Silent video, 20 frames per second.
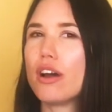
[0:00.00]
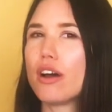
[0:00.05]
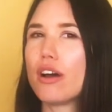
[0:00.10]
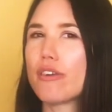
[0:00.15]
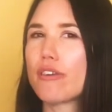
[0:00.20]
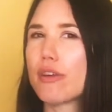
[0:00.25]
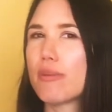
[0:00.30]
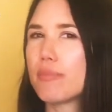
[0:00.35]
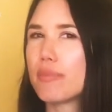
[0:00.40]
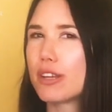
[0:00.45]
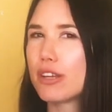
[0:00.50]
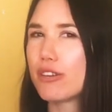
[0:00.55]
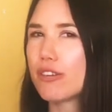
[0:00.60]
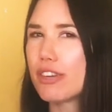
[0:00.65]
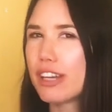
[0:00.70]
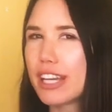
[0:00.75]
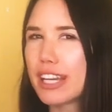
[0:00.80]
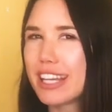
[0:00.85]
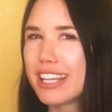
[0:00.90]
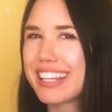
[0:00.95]

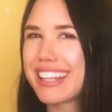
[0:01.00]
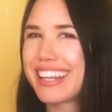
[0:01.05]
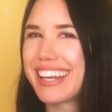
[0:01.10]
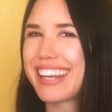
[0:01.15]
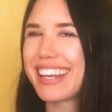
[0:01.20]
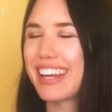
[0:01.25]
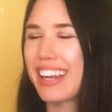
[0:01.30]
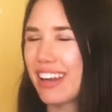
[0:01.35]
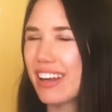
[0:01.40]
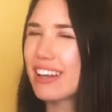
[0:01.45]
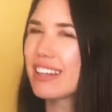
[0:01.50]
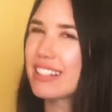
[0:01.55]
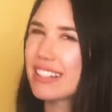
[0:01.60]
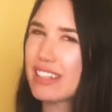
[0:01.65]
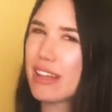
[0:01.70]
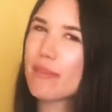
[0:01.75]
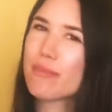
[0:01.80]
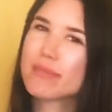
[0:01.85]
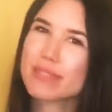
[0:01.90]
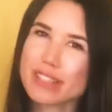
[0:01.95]
reptiloids, and
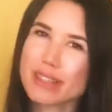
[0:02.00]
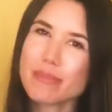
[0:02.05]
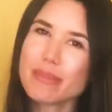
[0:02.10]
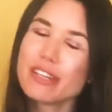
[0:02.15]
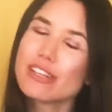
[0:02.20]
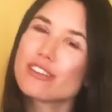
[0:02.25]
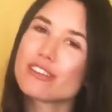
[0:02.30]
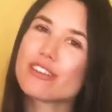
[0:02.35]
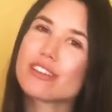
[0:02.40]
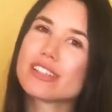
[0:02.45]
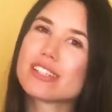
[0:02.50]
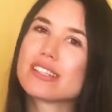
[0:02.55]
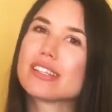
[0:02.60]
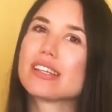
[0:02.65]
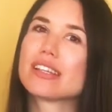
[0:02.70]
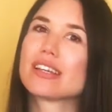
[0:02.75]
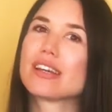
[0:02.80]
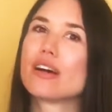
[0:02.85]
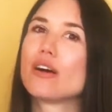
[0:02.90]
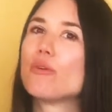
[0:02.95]
some
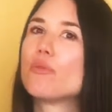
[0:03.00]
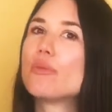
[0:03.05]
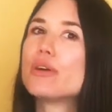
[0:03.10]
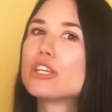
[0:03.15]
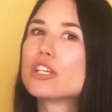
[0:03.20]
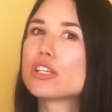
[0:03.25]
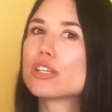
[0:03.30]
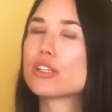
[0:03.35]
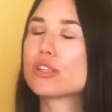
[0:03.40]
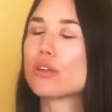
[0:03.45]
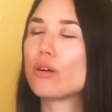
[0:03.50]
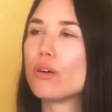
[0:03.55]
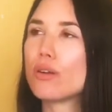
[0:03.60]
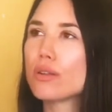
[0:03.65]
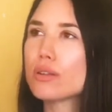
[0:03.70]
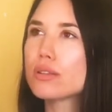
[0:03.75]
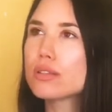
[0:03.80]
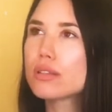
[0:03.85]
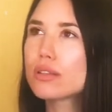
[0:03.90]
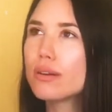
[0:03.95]
interesting visions
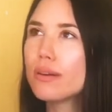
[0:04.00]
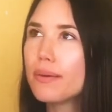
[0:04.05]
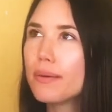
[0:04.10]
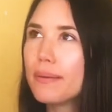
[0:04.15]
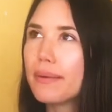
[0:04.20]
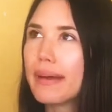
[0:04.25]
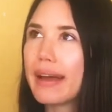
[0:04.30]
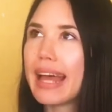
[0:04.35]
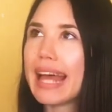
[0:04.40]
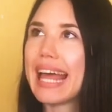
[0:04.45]
also.